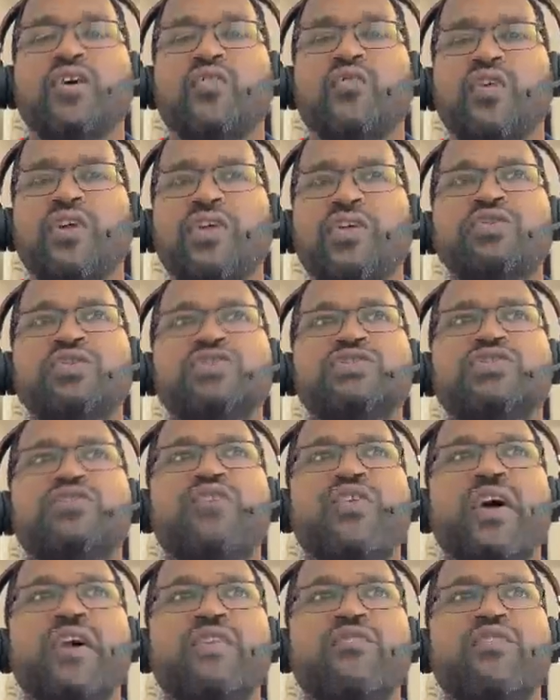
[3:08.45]
We used
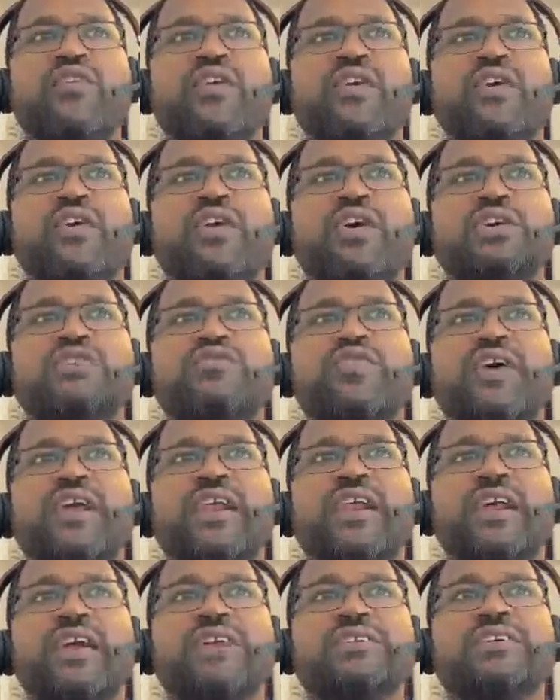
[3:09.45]
fivefold
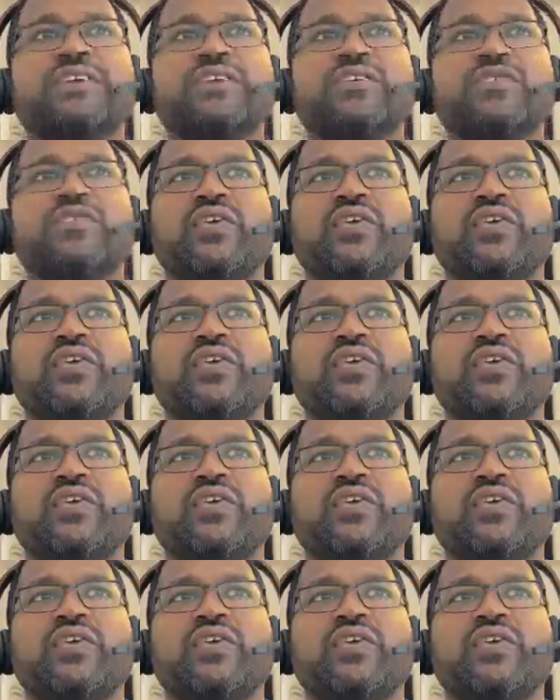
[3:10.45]
cross-validation